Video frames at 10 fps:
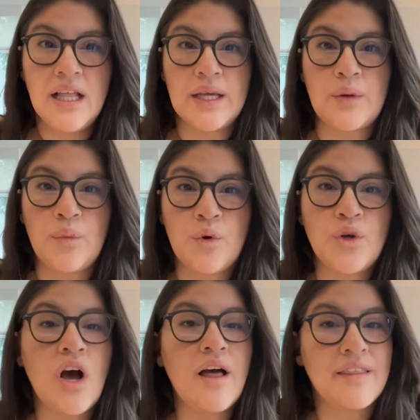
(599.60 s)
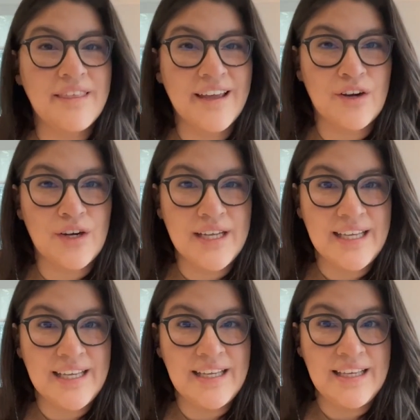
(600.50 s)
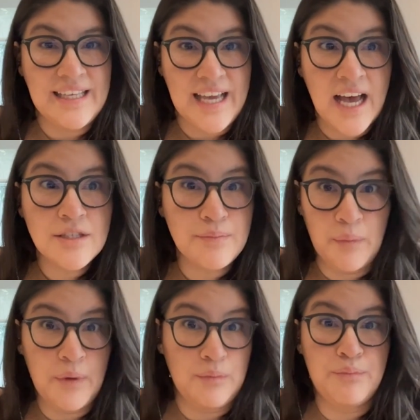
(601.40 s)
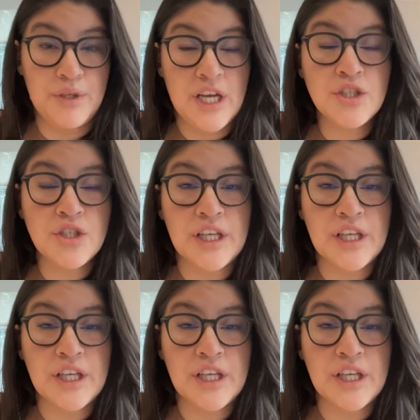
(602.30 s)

Like, we're not there yet, but we potentially